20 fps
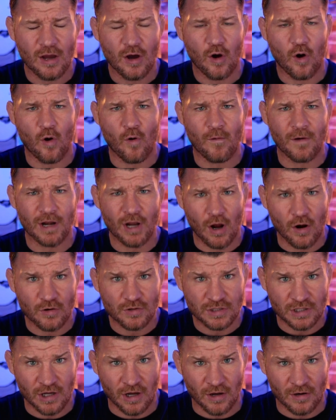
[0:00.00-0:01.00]
or an
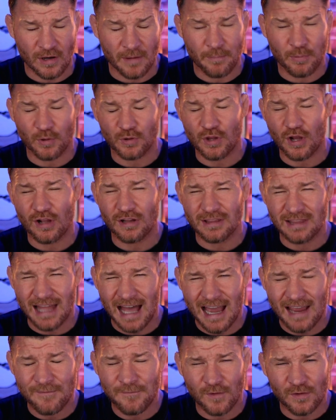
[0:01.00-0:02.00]
octagon and put their
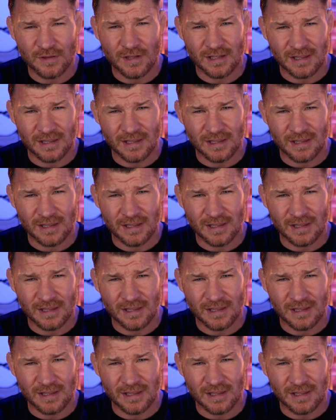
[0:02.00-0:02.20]
life on the